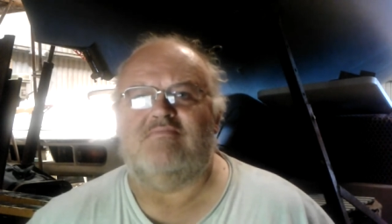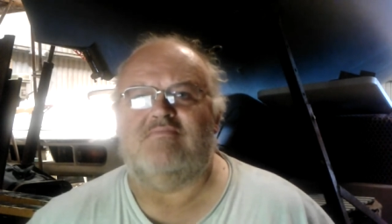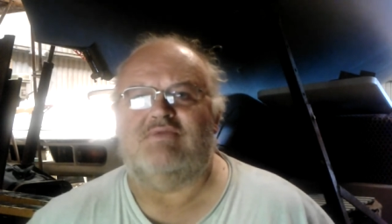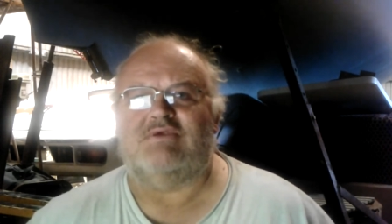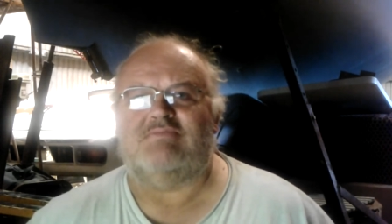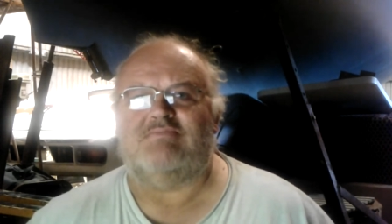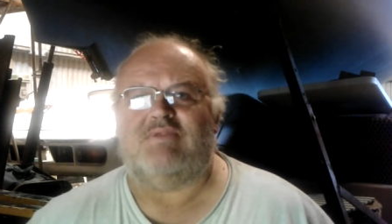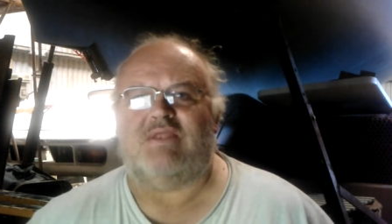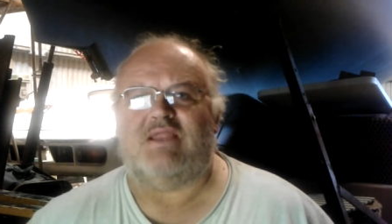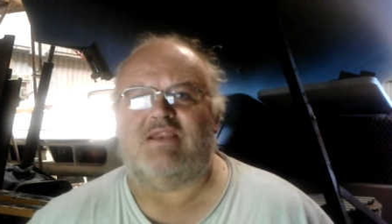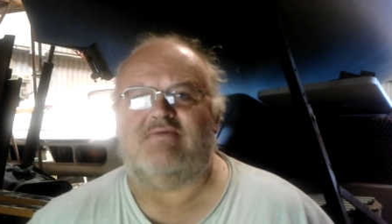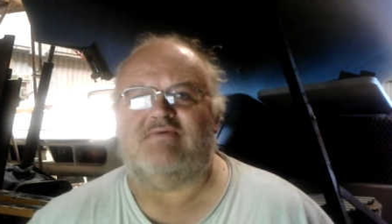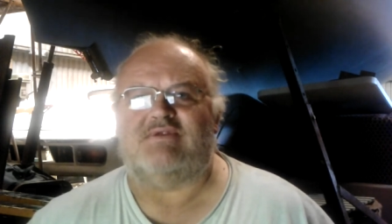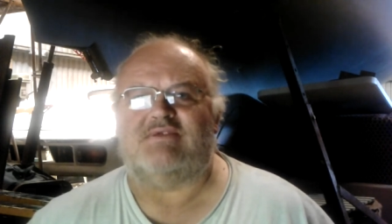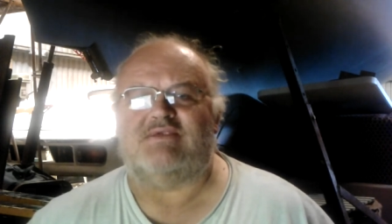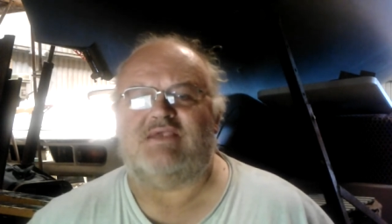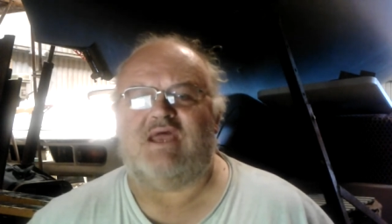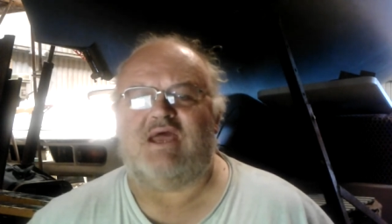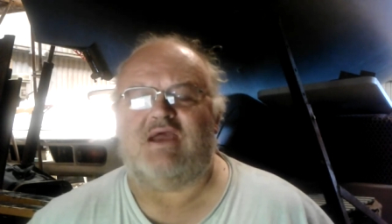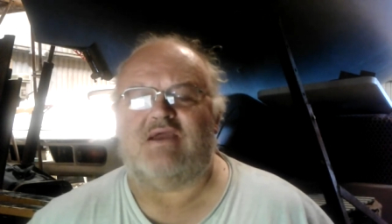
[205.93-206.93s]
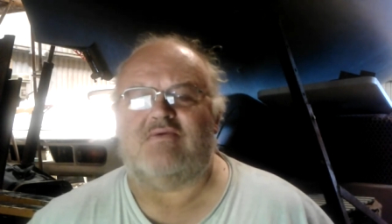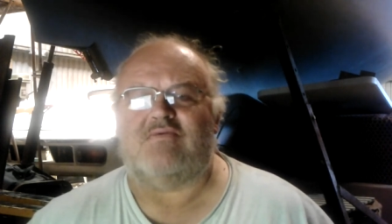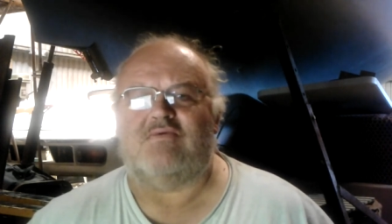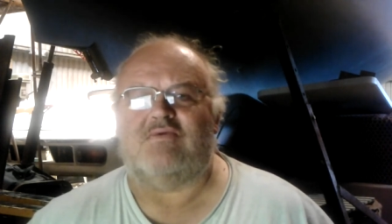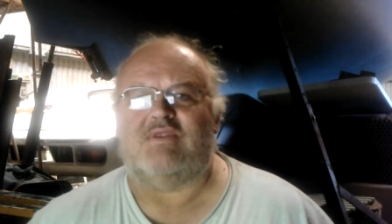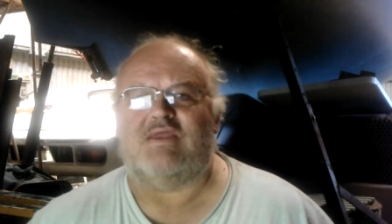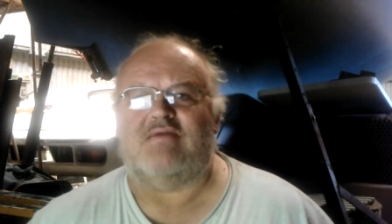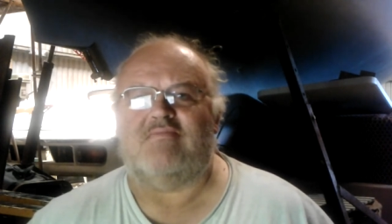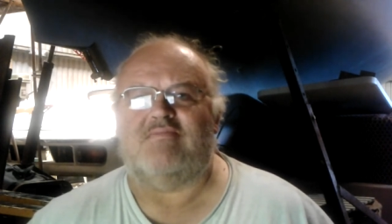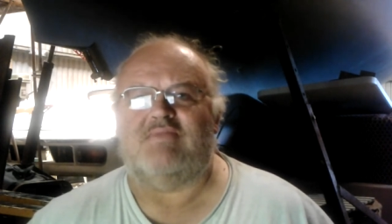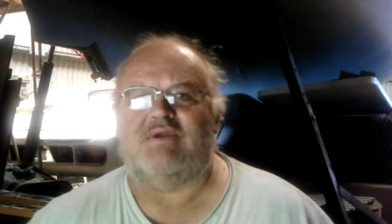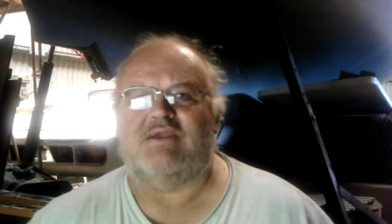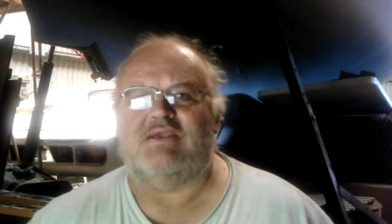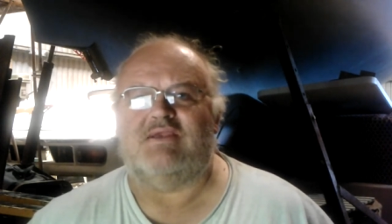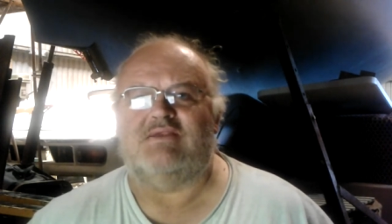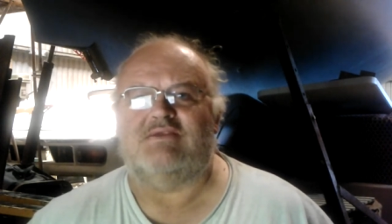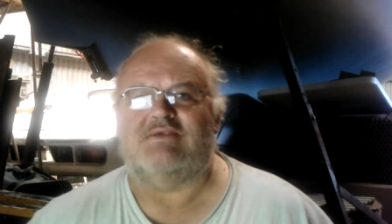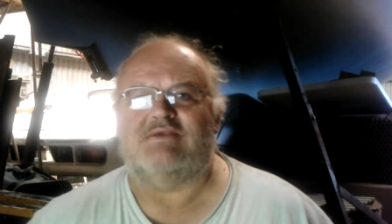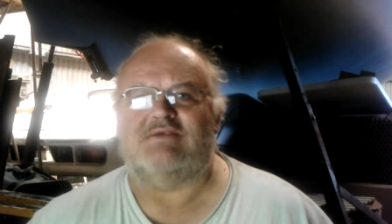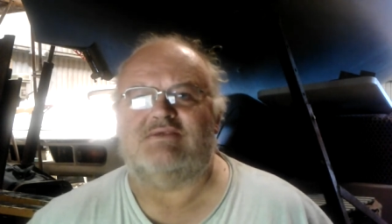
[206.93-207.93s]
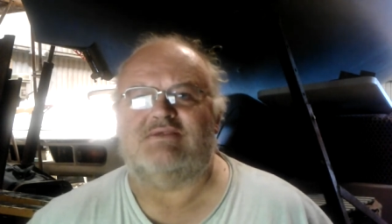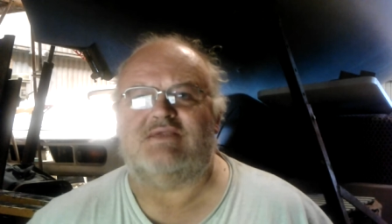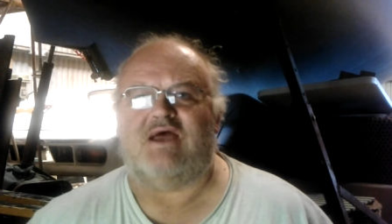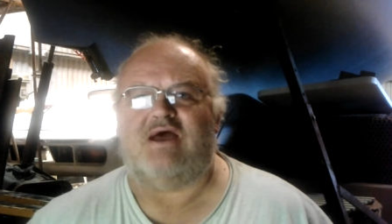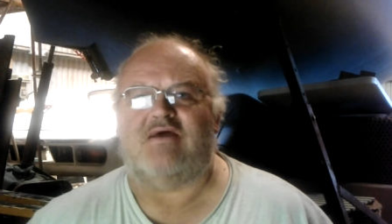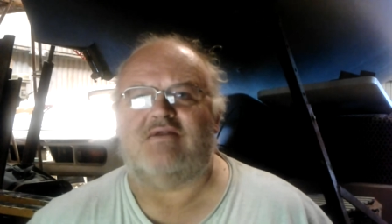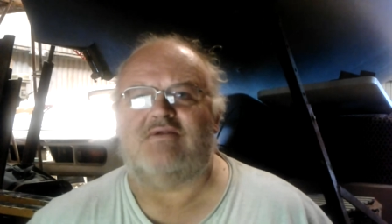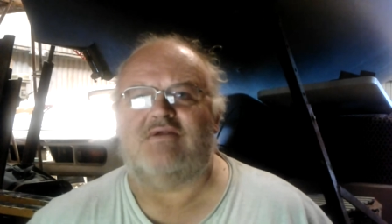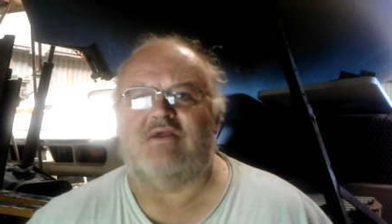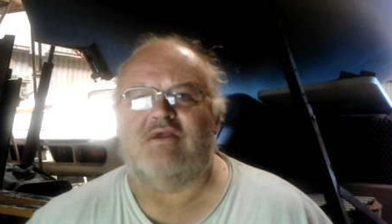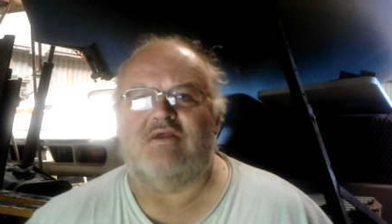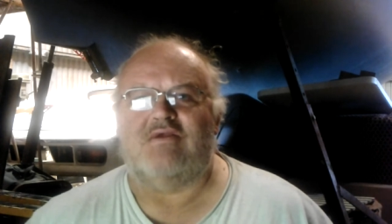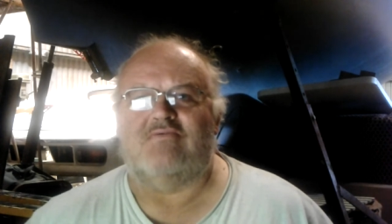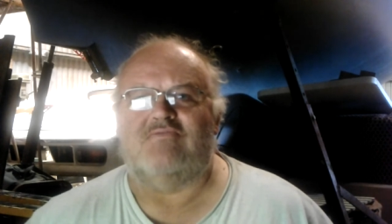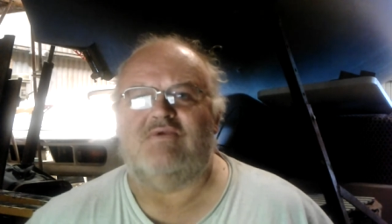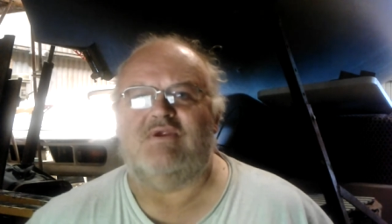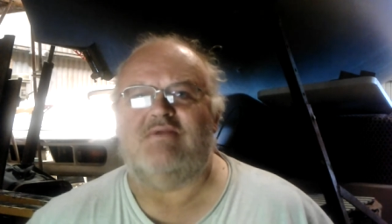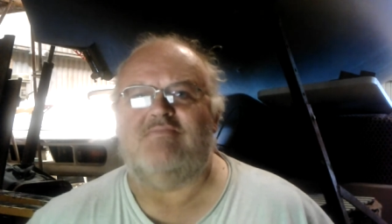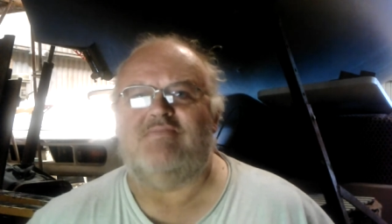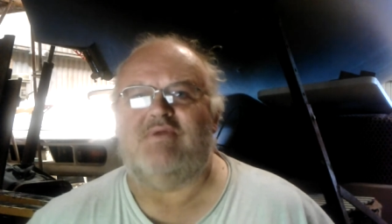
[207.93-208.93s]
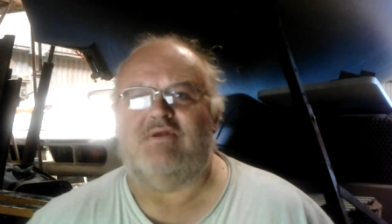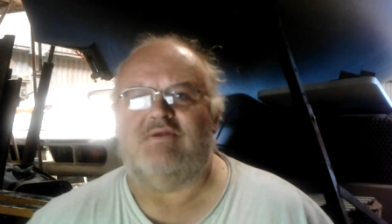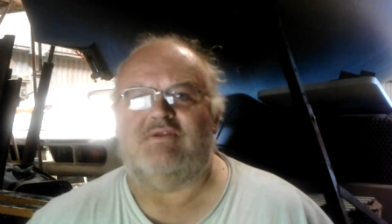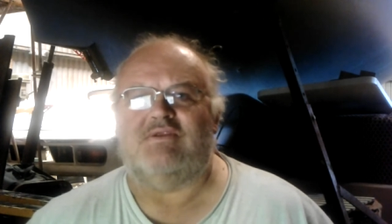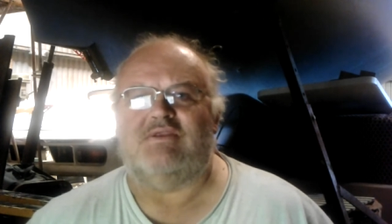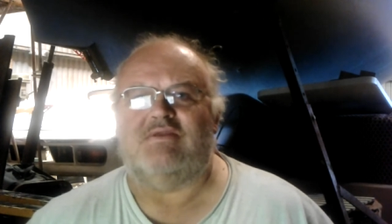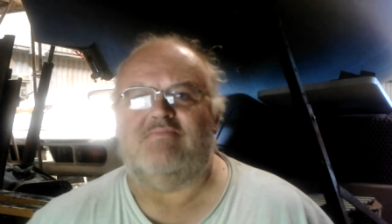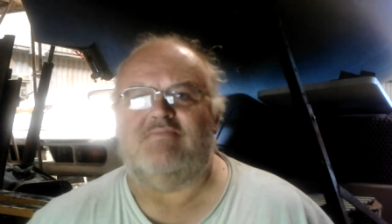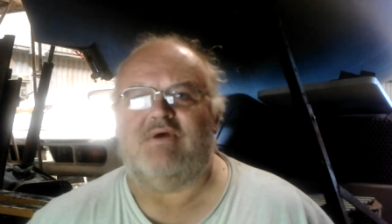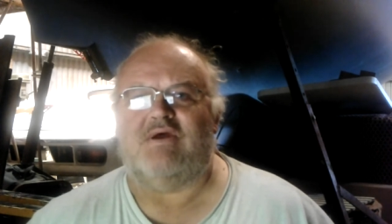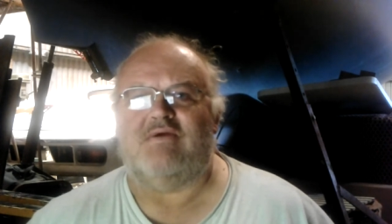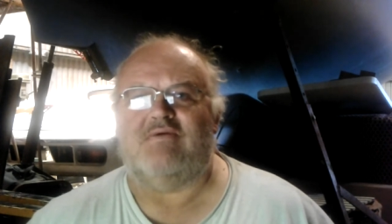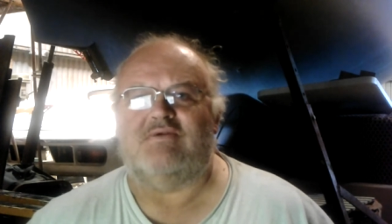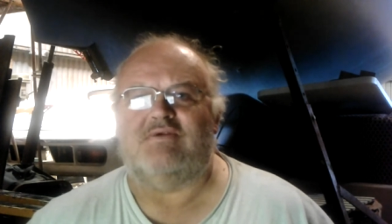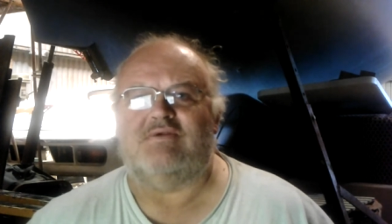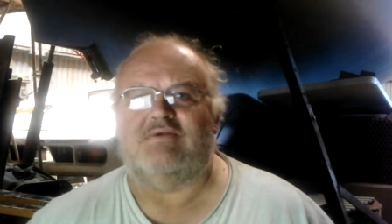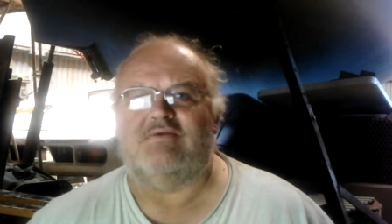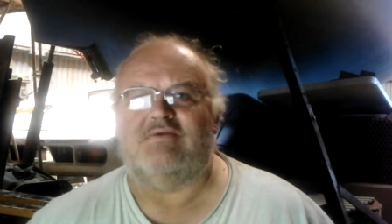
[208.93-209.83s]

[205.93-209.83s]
the plan of attack will then be to start rebuilding the boat